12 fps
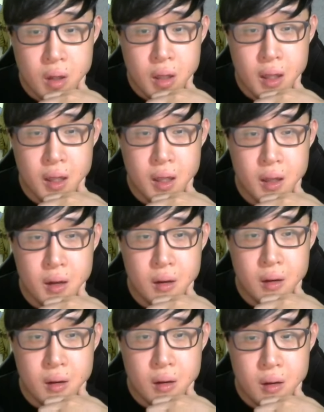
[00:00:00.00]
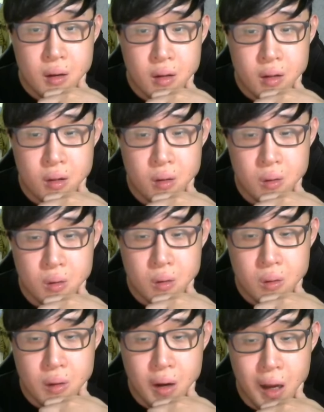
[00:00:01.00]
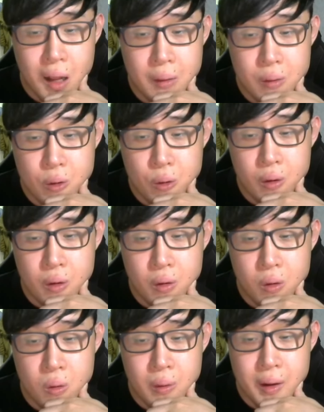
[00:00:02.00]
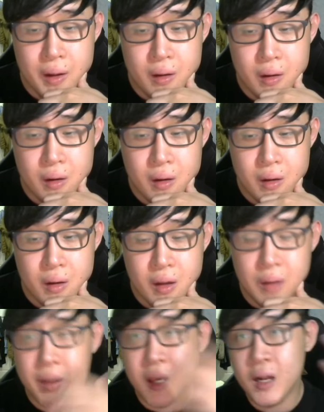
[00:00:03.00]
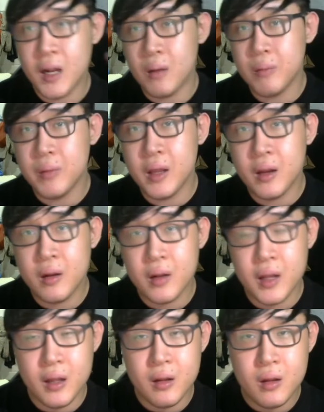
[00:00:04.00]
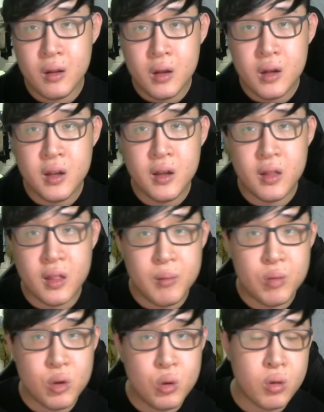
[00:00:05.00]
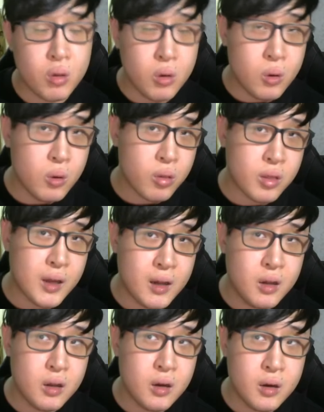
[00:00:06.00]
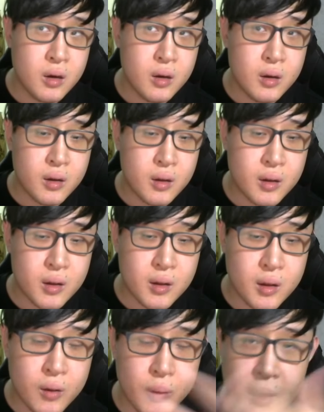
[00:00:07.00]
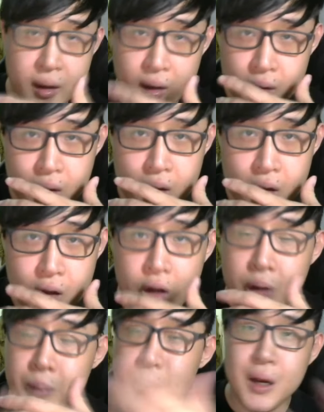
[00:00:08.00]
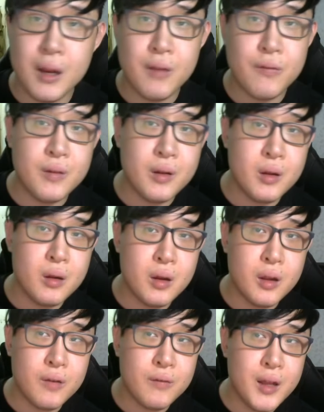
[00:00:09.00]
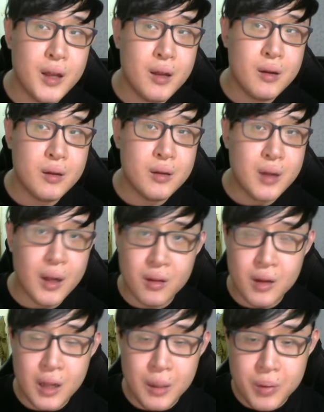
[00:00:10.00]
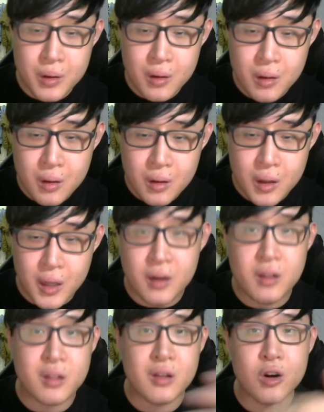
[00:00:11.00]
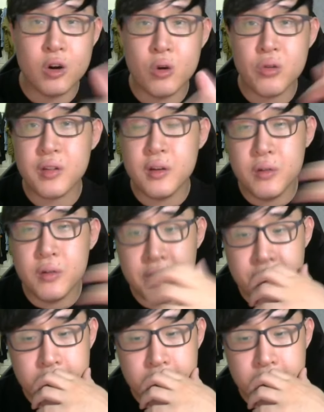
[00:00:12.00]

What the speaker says: and so I do not know whether it may end up being that TSM 2-0's Tundra Awaken, but if that doesn't happen and it's a close series,